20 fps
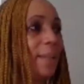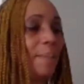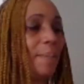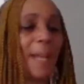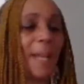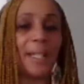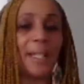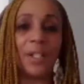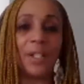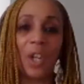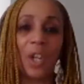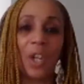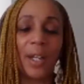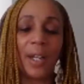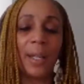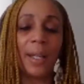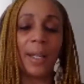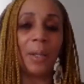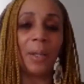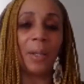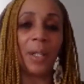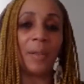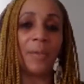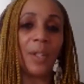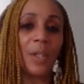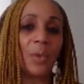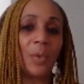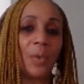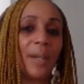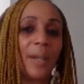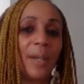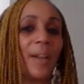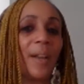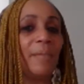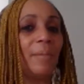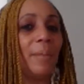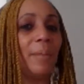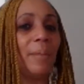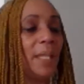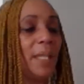this man is talking about giving
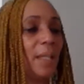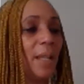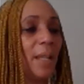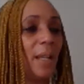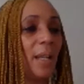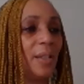$25 million